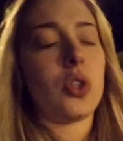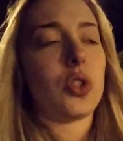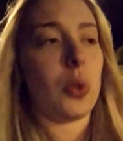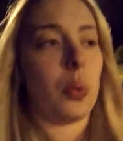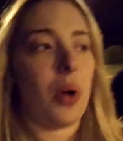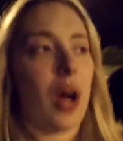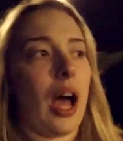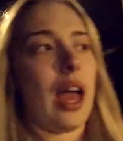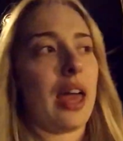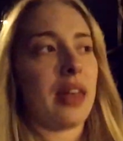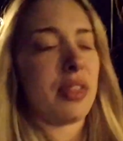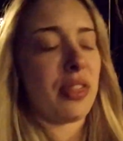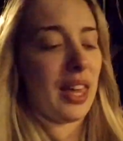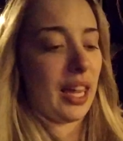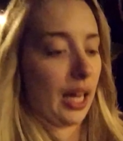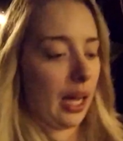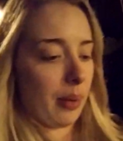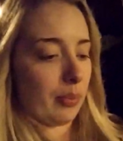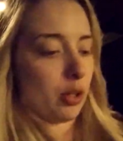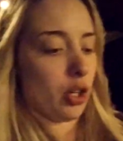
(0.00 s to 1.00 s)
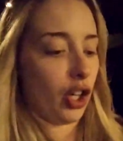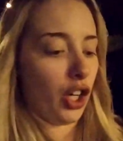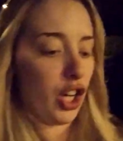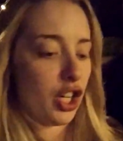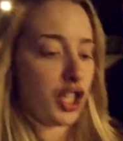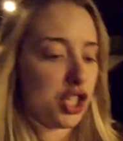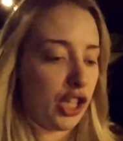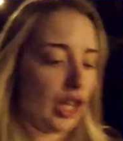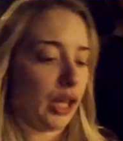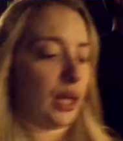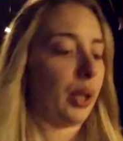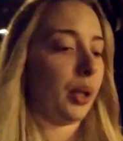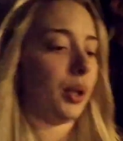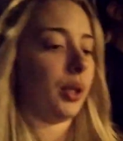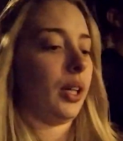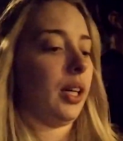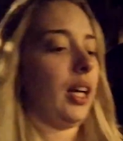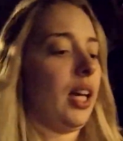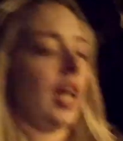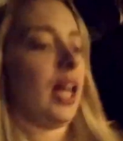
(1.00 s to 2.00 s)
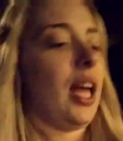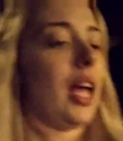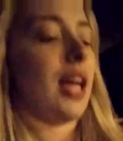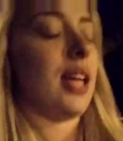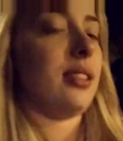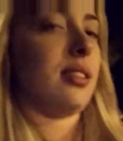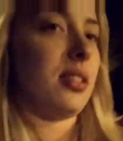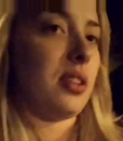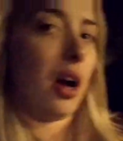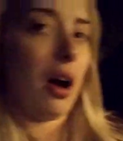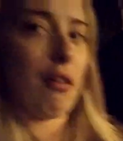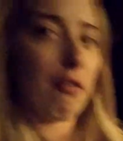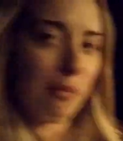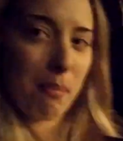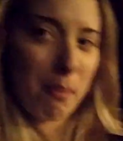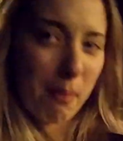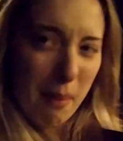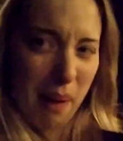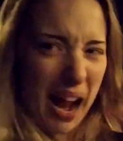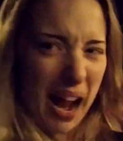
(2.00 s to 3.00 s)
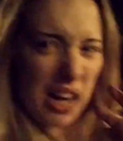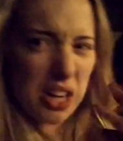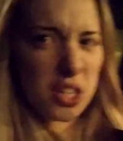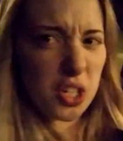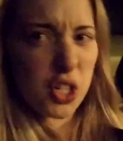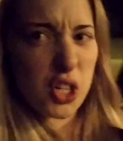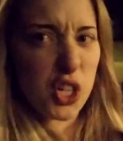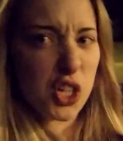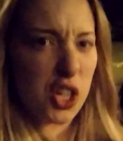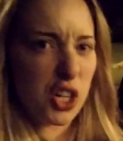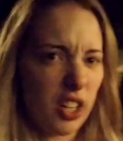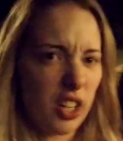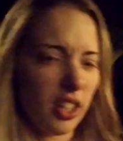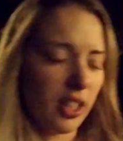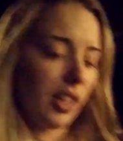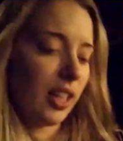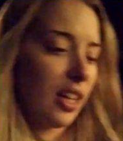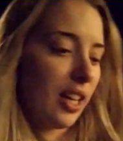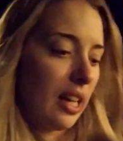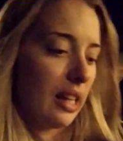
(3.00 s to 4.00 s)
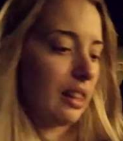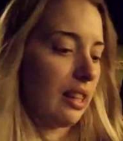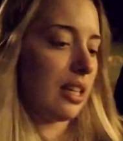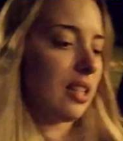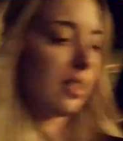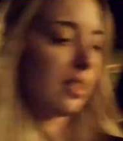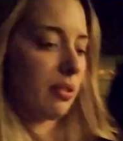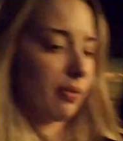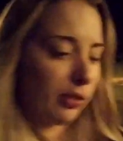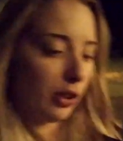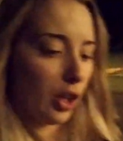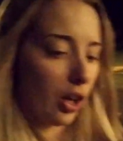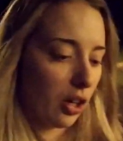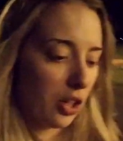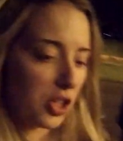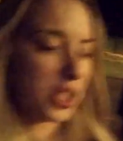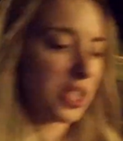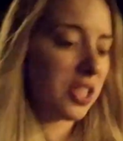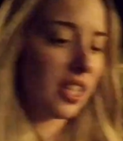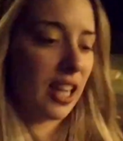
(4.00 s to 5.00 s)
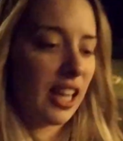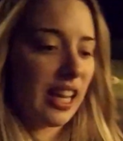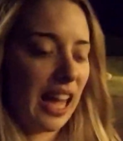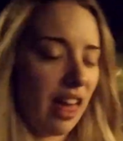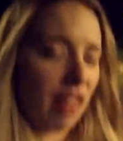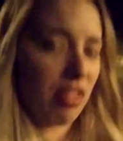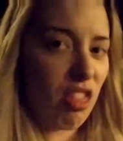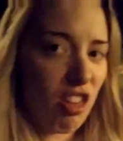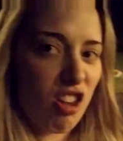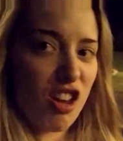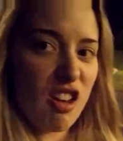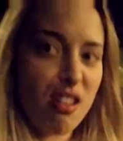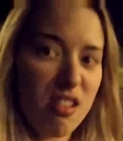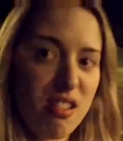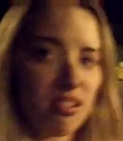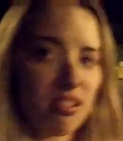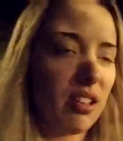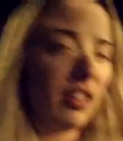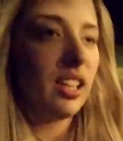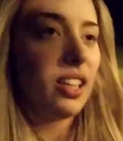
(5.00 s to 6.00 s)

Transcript: So what I think I'm going to do is sort of mash these vlogs together